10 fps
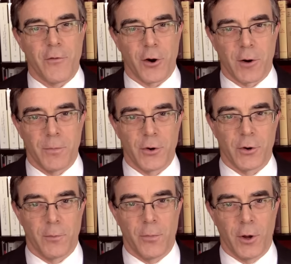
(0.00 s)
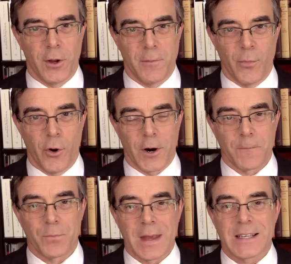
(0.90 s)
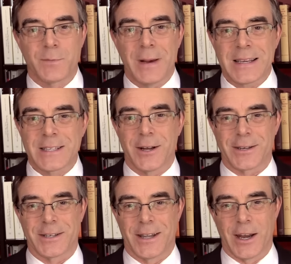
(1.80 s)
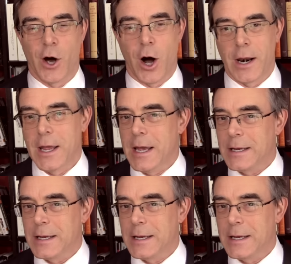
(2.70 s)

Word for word: for a computer bulletin board, it's best not to let on.